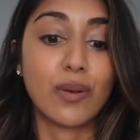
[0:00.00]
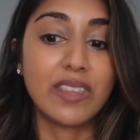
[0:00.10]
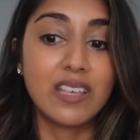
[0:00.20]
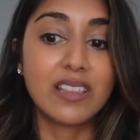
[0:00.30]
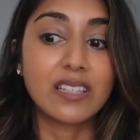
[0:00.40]
So
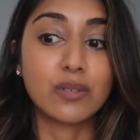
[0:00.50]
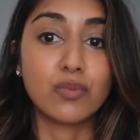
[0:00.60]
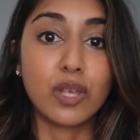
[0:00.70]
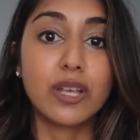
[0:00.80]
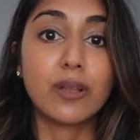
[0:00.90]
I think that's a
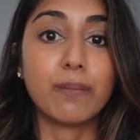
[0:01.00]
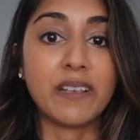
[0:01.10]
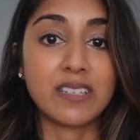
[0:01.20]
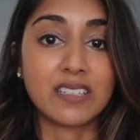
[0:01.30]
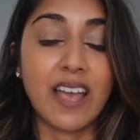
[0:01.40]
really good
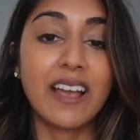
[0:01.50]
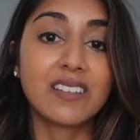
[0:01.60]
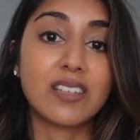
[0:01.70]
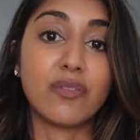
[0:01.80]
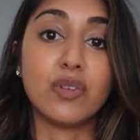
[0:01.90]
basic
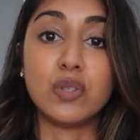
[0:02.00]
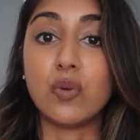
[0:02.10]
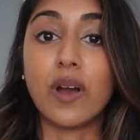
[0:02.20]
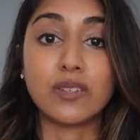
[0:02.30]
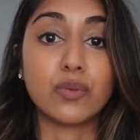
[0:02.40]
text if you do want